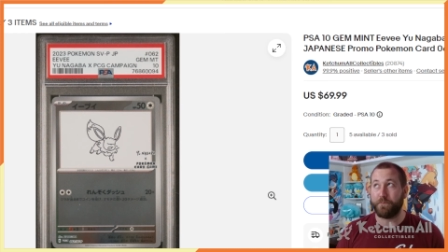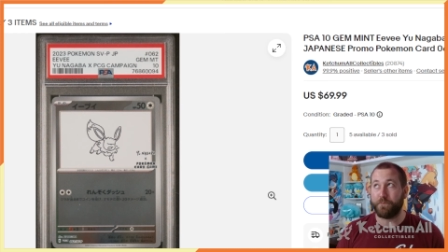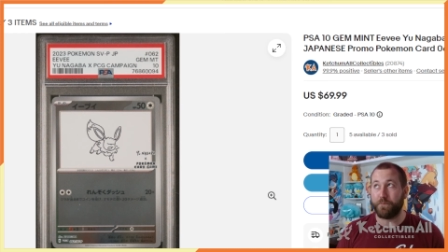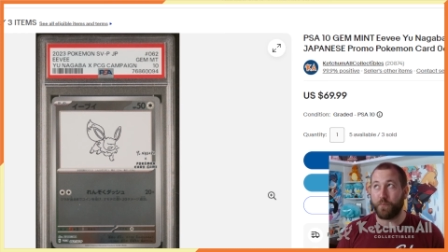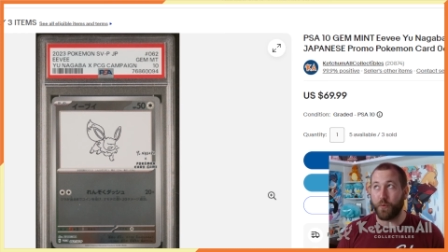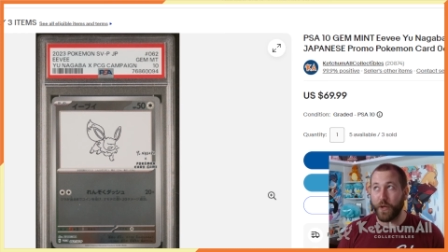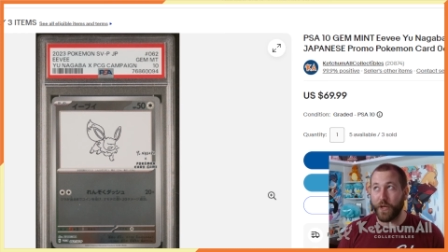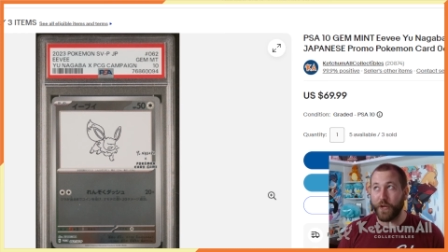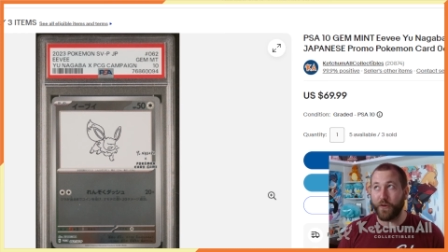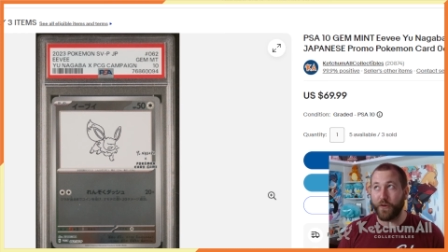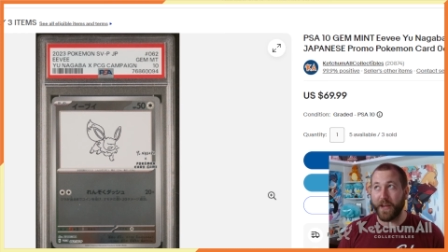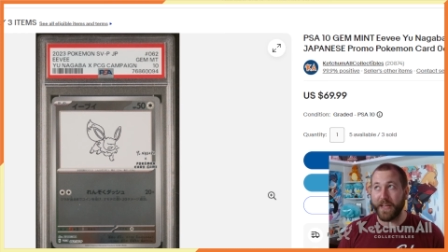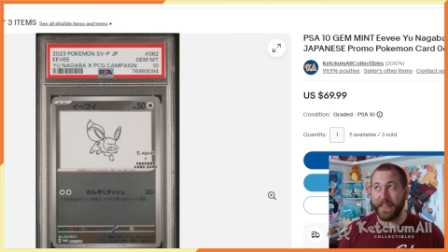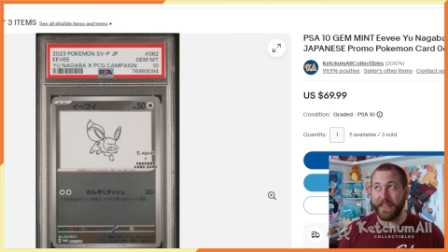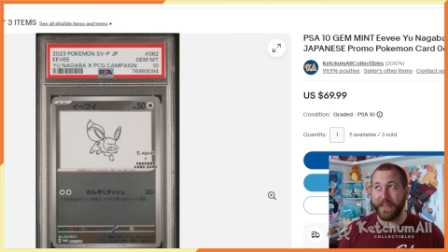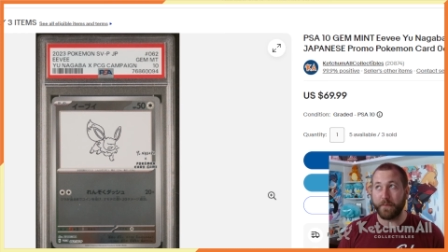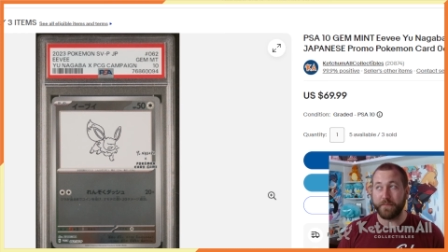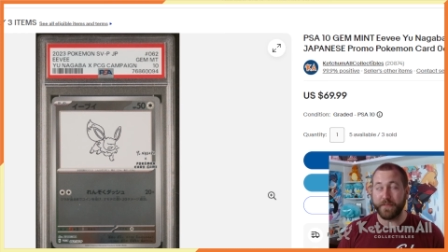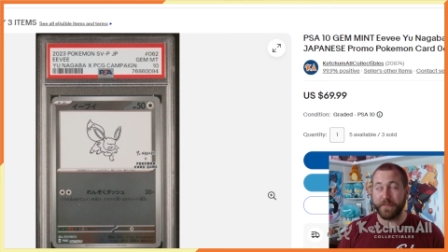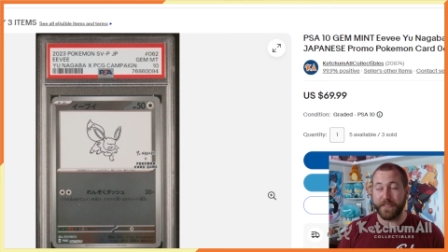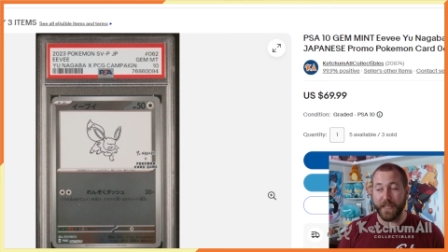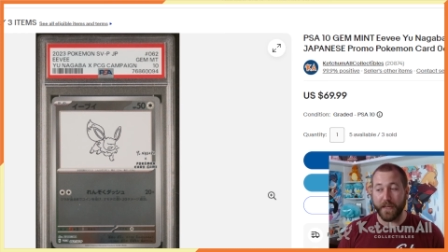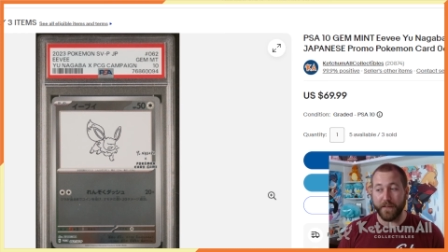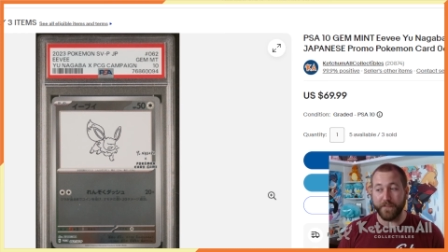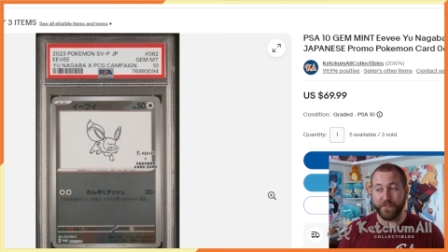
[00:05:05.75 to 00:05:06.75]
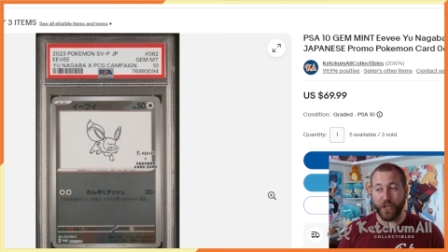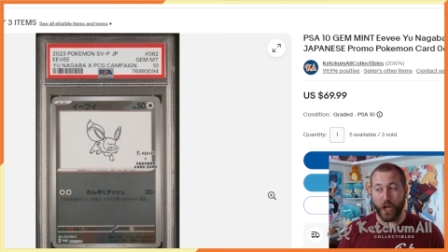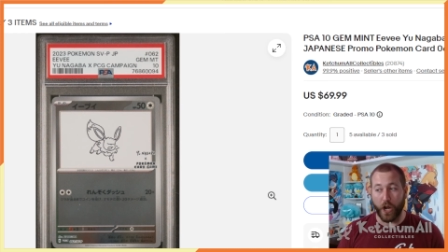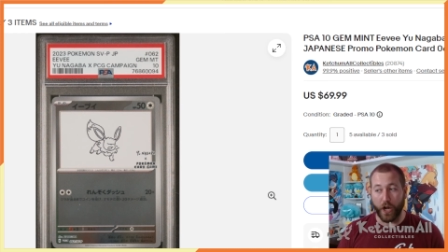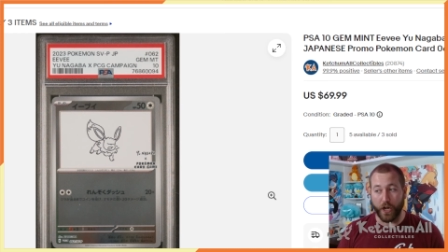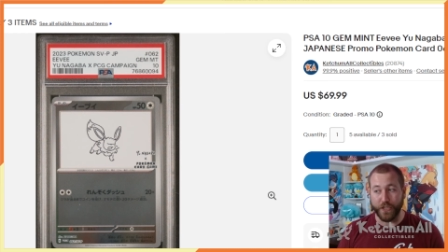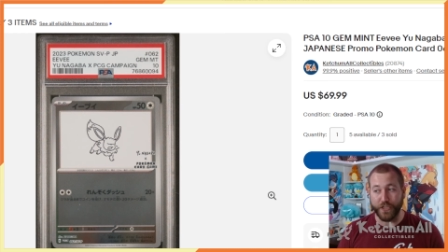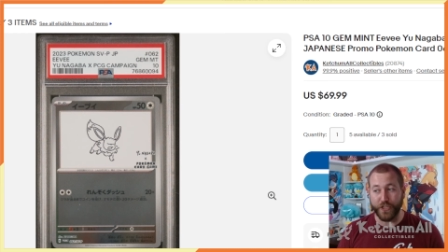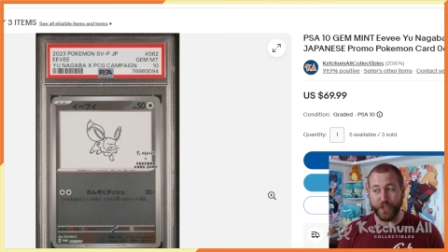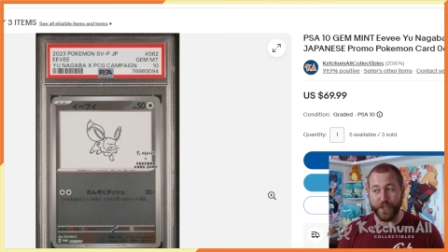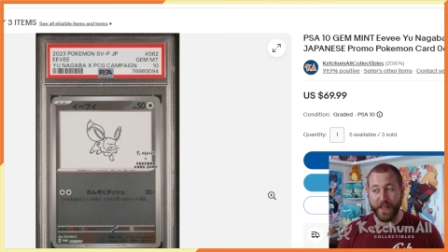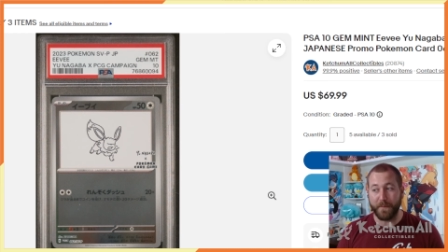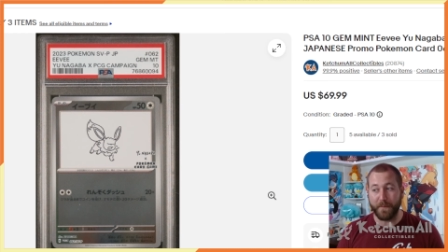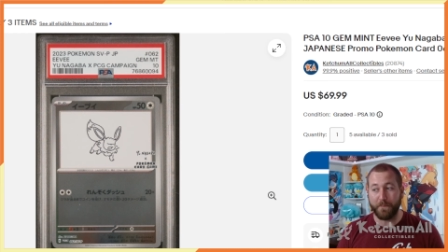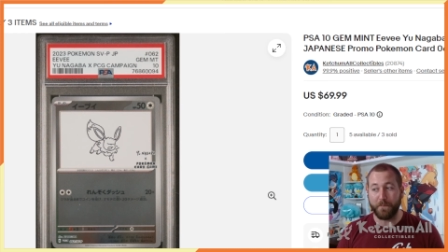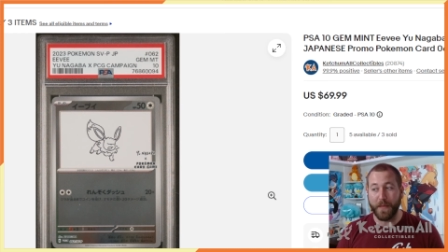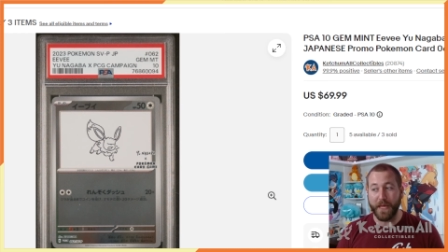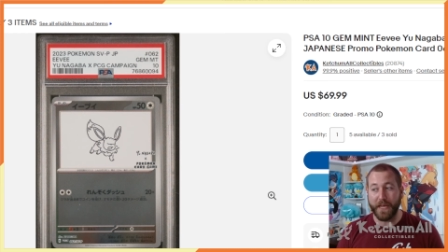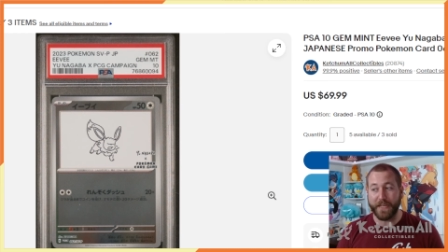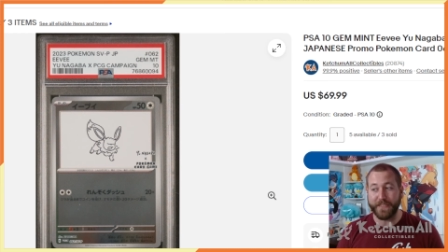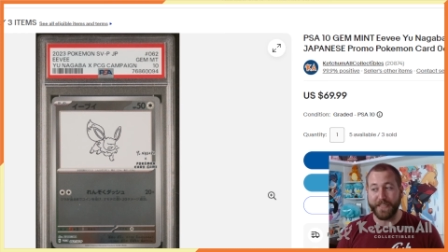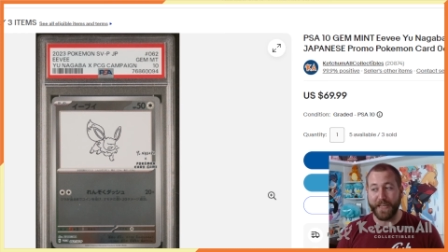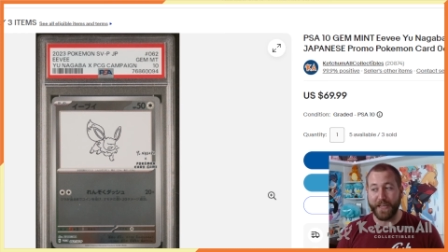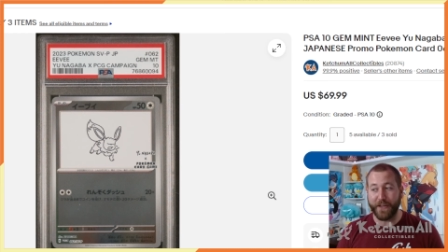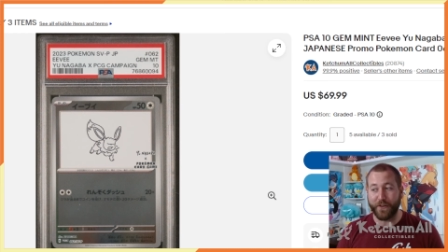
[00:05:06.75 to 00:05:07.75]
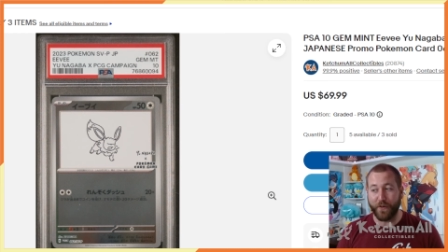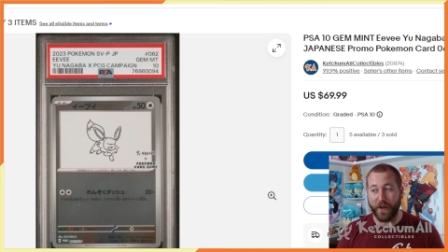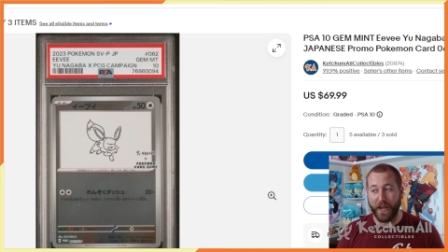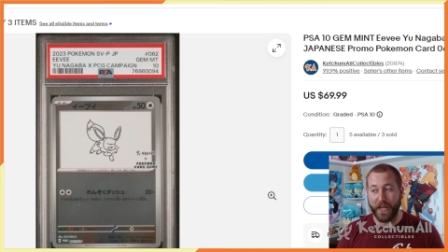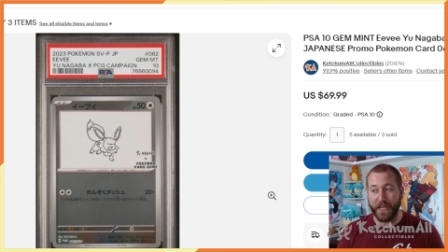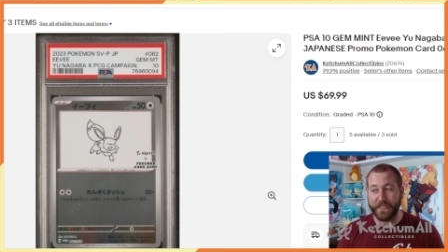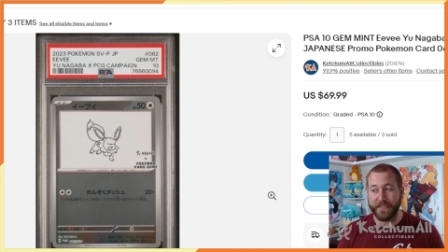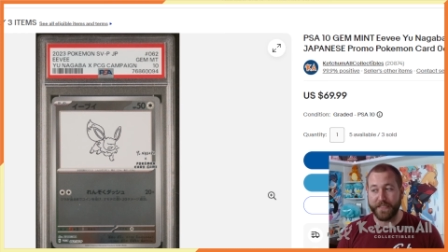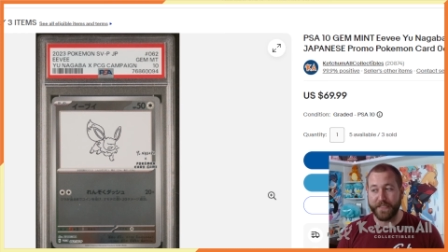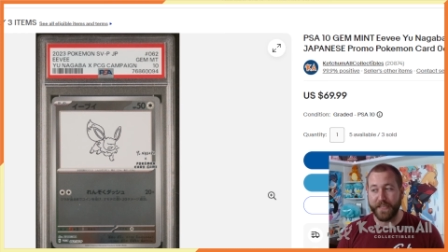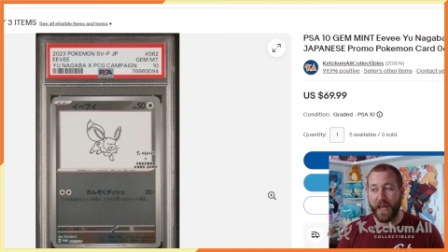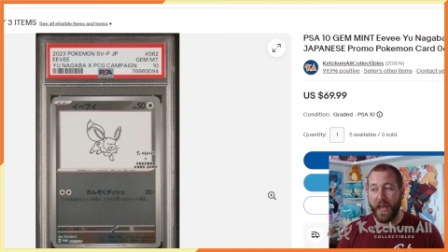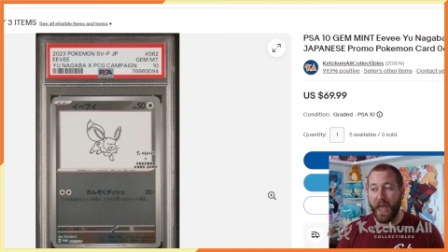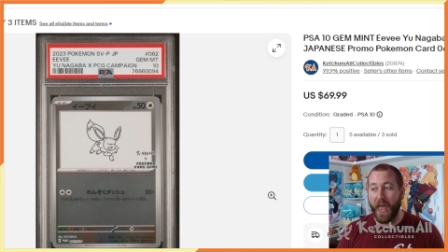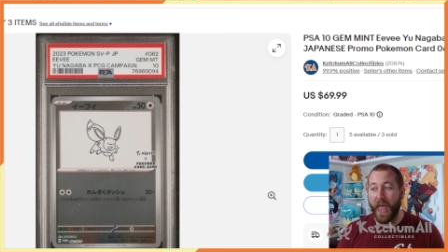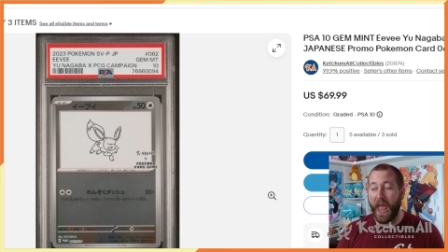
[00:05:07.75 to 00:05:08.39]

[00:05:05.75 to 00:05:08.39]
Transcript: pre grade themselves harsher than PSA grades.